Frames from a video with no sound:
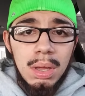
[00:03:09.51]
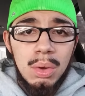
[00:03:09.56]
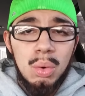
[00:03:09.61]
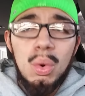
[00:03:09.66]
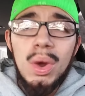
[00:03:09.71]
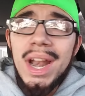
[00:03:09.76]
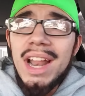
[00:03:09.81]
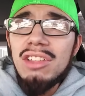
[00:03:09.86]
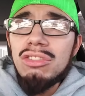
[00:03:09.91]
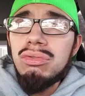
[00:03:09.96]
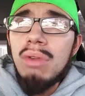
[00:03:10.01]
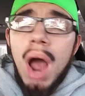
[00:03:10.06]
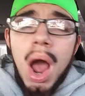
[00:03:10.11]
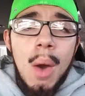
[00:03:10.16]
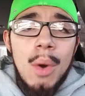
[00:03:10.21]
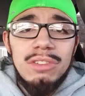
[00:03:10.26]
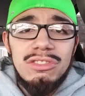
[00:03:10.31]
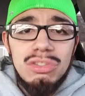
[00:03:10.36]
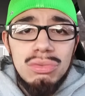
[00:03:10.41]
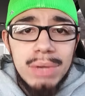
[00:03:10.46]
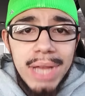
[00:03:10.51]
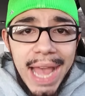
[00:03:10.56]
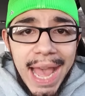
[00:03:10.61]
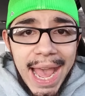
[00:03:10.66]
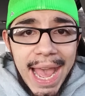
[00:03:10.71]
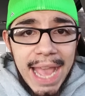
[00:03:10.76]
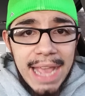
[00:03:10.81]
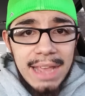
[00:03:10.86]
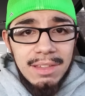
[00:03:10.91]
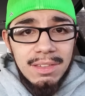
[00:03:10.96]
What is wrong with you
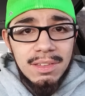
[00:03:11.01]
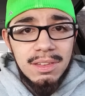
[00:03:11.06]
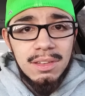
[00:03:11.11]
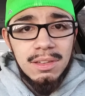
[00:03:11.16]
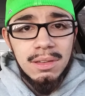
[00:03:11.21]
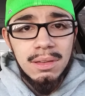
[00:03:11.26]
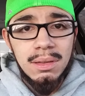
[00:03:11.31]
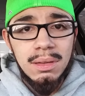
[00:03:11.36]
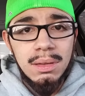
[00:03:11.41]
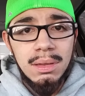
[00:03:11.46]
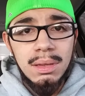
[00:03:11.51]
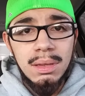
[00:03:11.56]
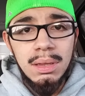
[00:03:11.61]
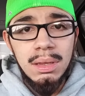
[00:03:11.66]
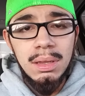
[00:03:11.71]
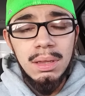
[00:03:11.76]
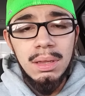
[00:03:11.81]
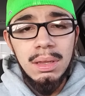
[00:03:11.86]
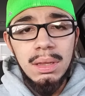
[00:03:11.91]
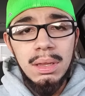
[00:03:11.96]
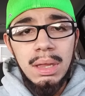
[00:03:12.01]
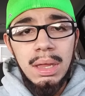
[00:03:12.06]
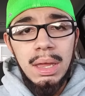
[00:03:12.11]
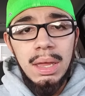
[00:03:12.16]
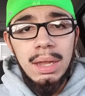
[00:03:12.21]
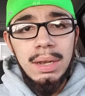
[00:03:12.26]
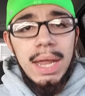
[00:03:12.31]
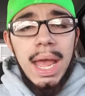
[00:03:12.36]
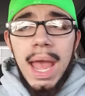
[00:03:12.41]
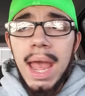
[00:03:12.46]
guys?
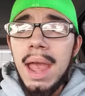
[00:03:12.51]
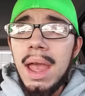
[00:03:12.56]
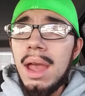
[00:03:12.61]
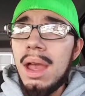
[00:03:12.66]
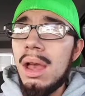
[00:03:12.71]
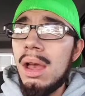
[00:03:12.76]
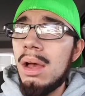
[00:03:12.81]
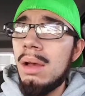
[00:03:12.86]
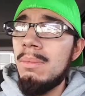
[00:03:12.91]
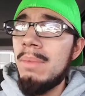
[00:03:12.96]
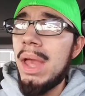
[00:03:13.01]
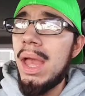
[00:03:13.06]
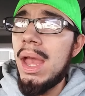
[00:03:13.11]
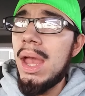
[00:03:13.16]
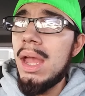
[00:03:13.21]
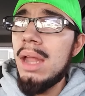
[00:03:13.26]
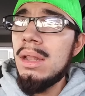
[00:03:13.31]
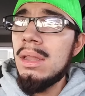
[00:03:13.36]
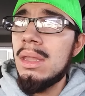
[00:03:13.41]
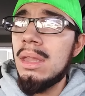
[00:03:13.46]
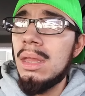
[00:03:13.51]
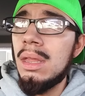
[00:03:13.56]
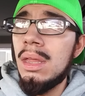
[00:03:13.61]
Damn, man.